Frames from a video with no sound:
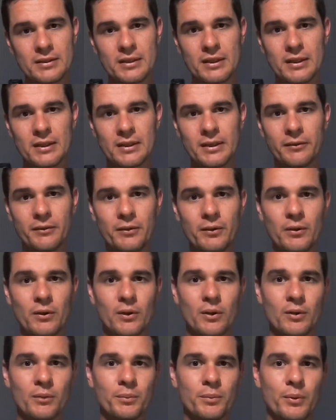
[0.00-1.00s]
that if you
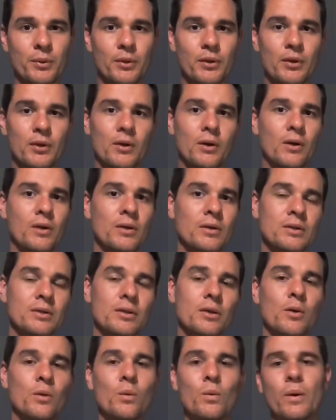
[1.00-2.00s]
are
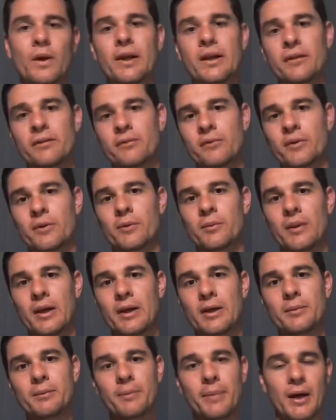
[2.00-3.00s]
prolonged away from
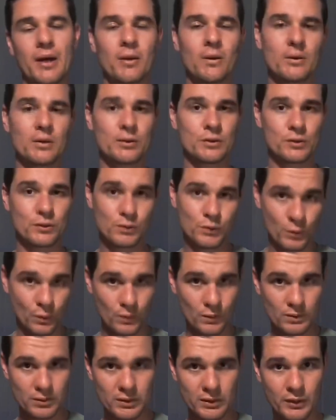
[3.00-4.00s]
a power
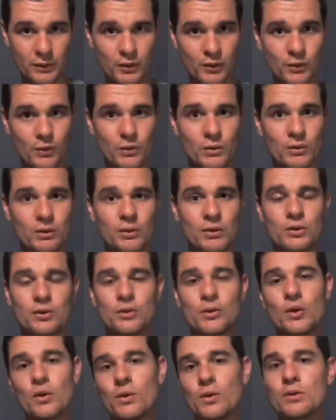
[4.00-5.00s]
source and you can't
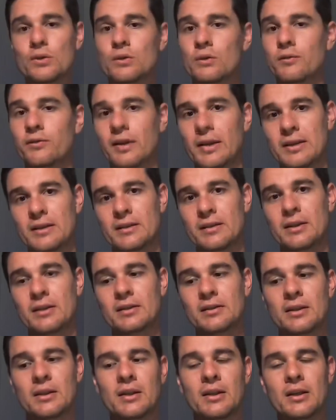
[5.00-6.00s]
charge your
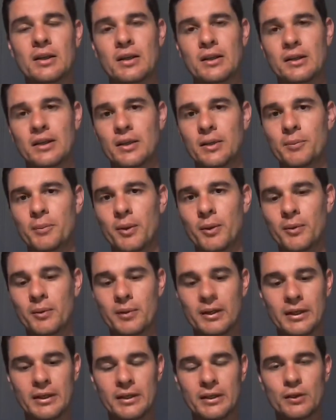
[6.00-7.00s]
flashlight, then you probably
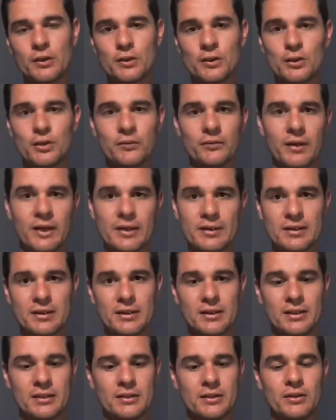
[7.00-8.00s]
need 2
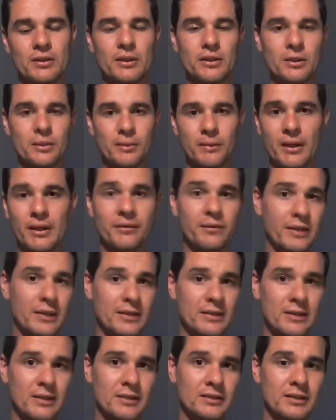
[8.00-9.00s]
flashlights. You need your main
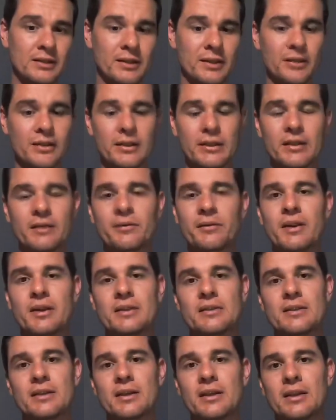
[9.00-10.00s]
flashlight, and then you need a
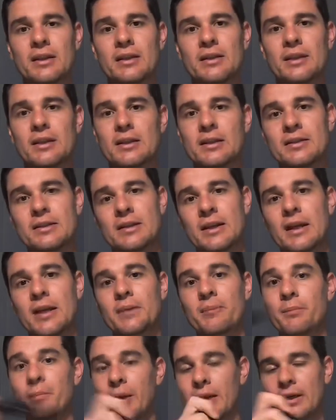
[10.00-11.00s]
flashlight that is
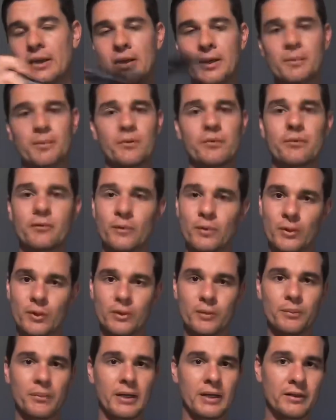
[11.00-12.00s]
a backup for your
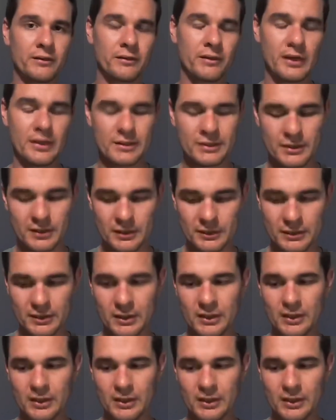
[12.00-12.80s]
main flashlight.